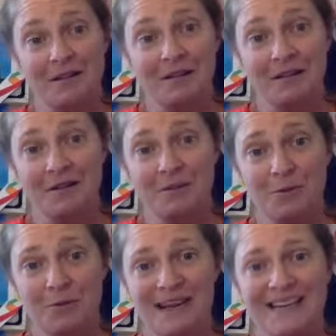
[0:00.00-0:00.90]
the third
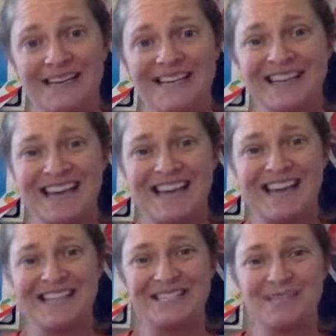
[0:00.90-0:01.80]
point
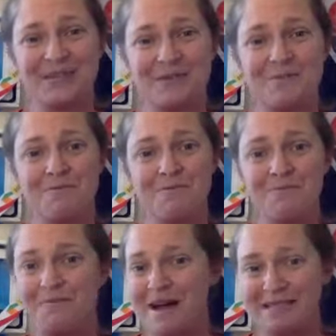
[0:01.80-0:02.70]
and the
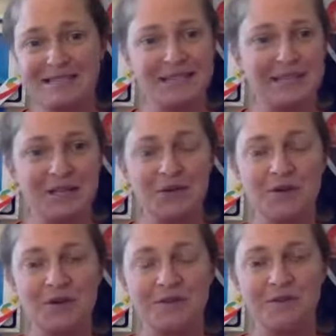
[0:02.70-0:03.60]
best thing that you
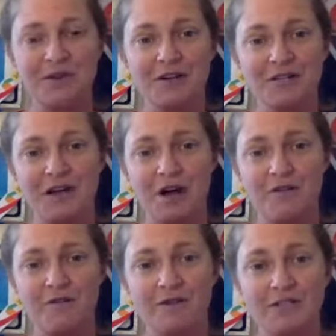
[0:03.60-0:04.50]
can do for
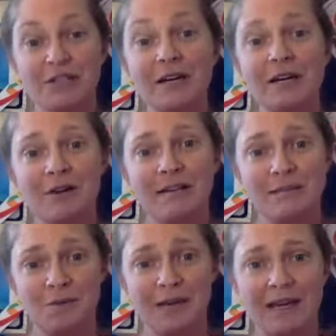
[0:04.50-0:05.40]
yourself during
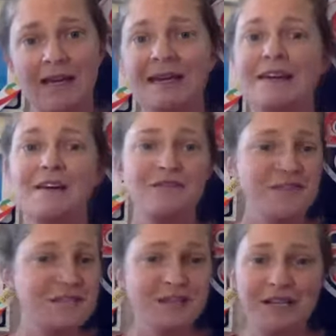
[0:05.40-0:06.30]
race week.
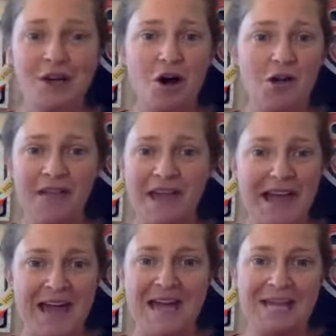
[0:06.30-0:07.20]
Physically, all the
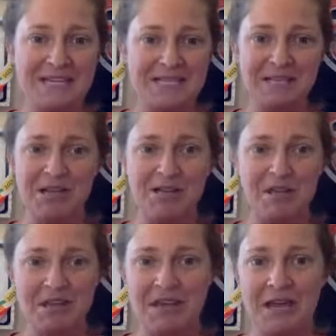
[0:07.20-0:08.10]
hay is in
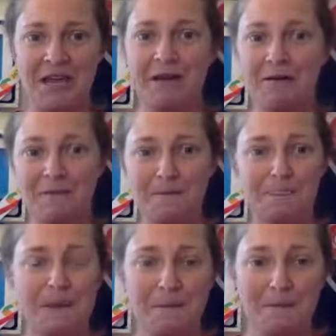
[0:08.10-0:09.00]
the
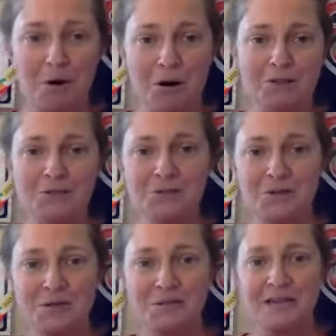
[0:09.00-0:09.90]
barn, so
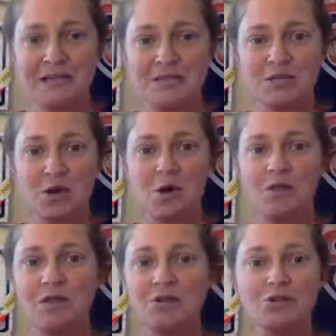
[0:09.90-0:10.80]
to speak. So
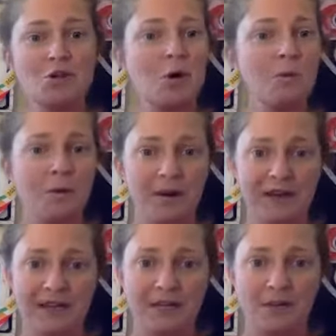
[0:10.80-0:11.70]
there's no
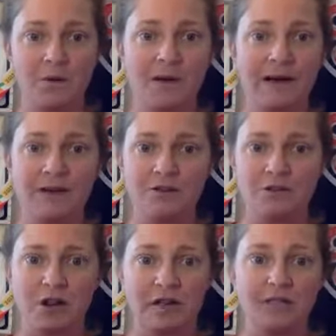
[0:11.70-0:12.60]
point in going out and
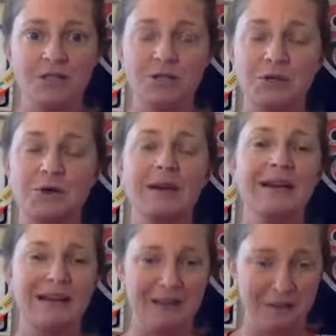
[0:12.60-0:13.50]
trying to,
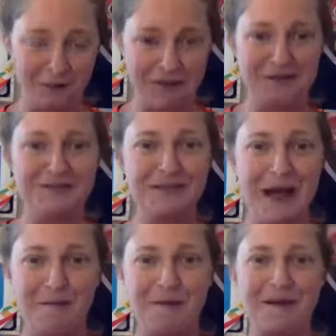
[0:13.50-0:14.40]
and I've heard this
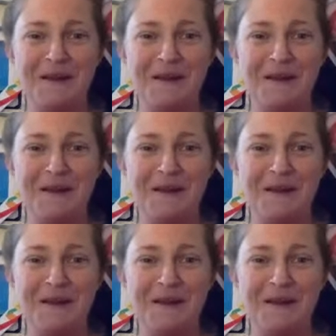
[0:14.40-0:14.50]
happen,